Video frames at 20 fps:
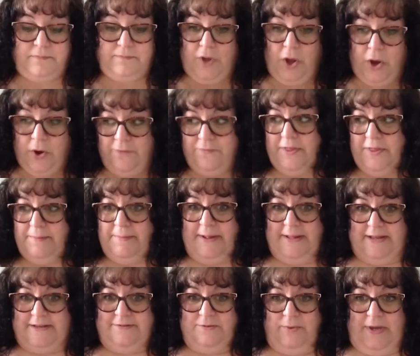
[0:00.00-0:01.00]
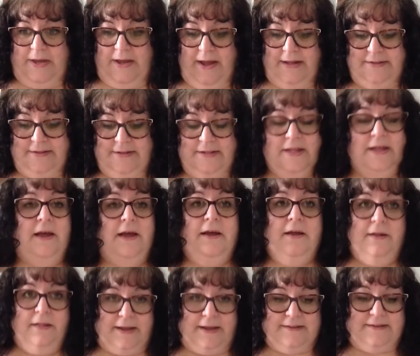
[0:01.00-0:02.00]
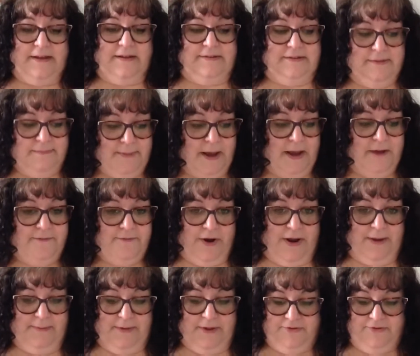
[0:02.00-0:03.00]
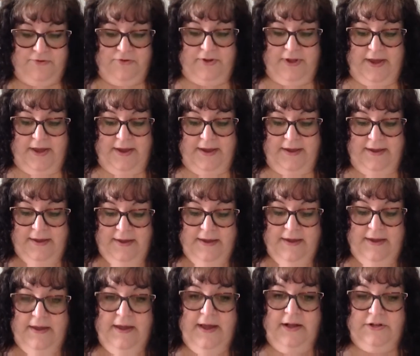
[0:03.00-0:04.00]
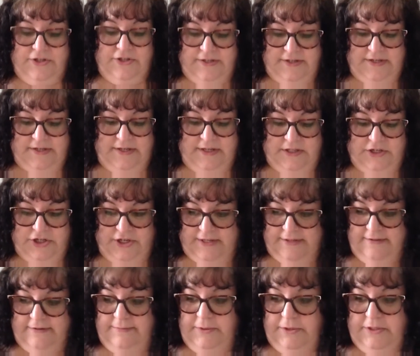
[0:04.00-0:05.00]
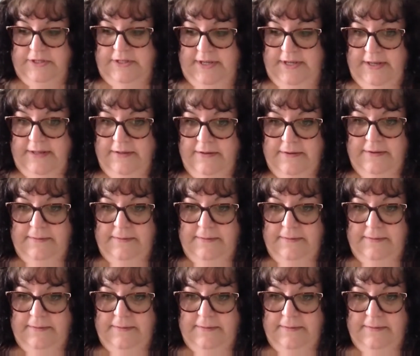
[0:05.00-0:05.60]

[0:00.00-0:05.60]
Hopefully by next week. Like I said, I did buy a frame yesterday. Just didn't get a chance to put it in.